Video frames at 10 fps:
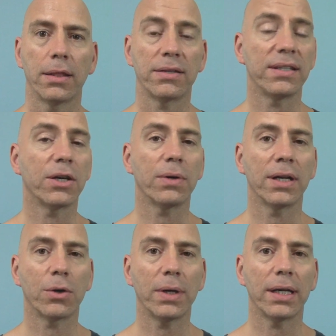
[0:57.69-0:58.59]
The secret
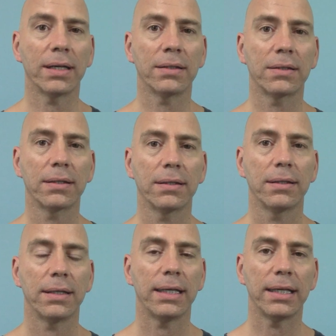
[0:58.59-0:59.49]
ingredient
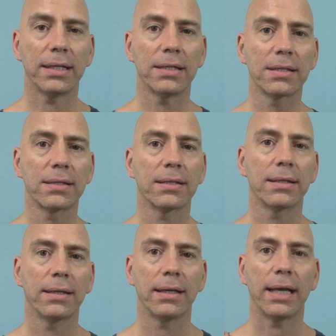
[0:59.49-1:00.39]
is
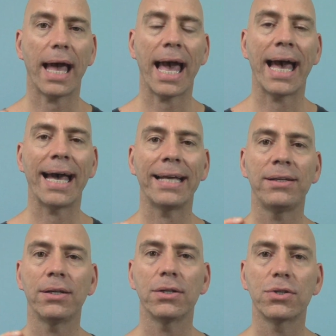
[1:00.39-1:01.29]

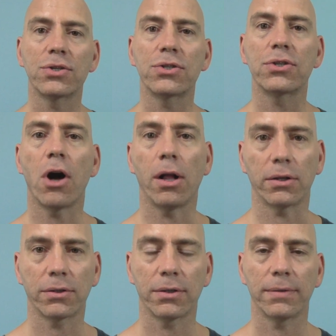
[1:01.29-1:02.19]
add
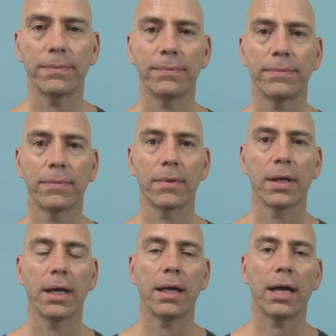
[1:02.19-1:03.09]
salt.
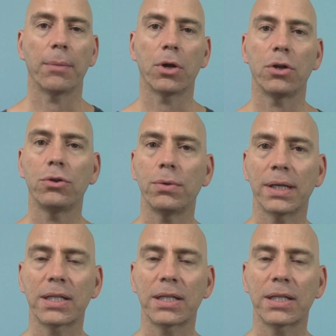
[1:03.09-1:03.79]
I'm going to do an